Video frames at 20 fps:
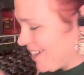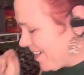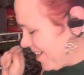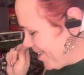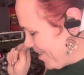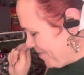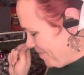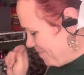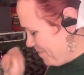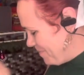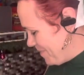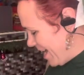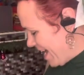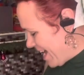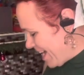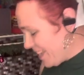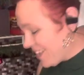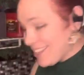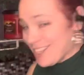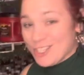are
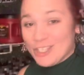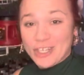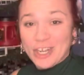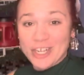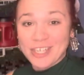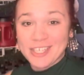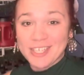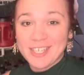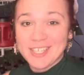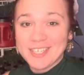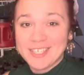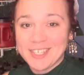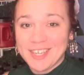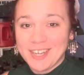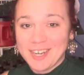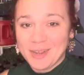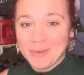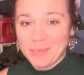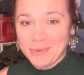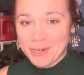back. The chocolate is
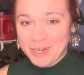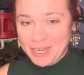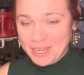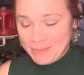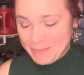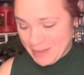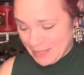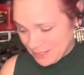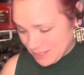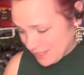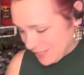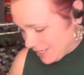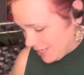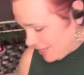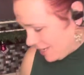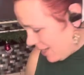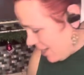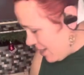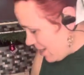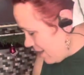getting pretty
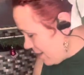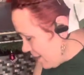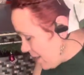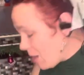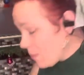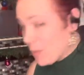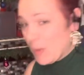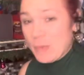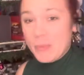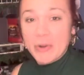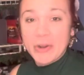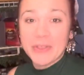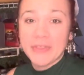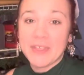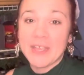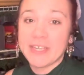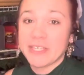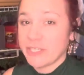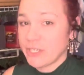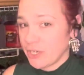melted. A couple more
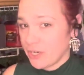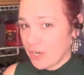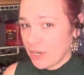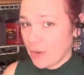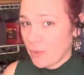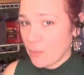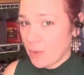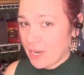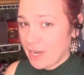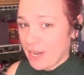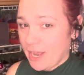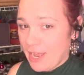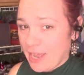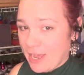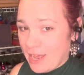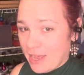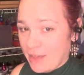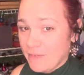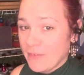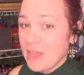things you're gonna want to
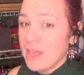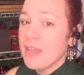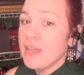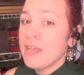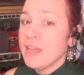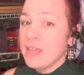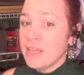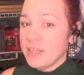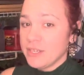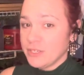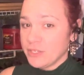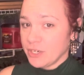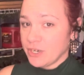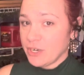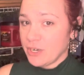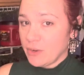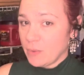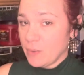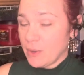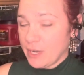have is you're
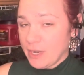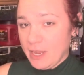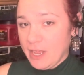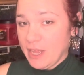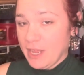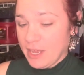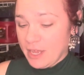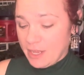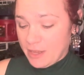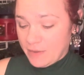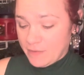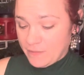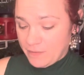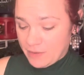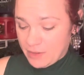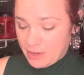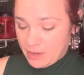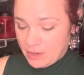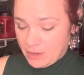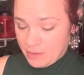gonna want to
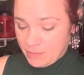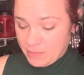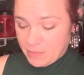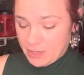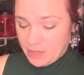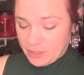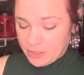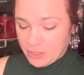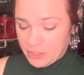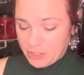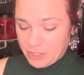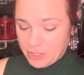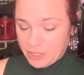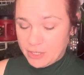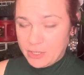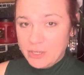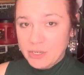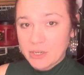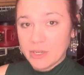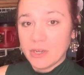have a
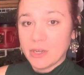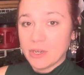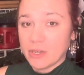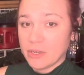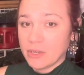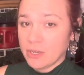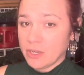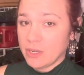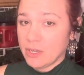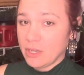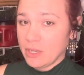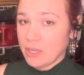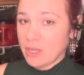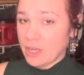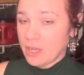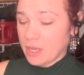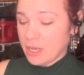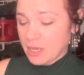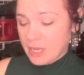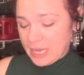good
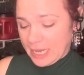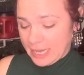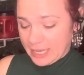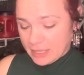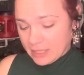hot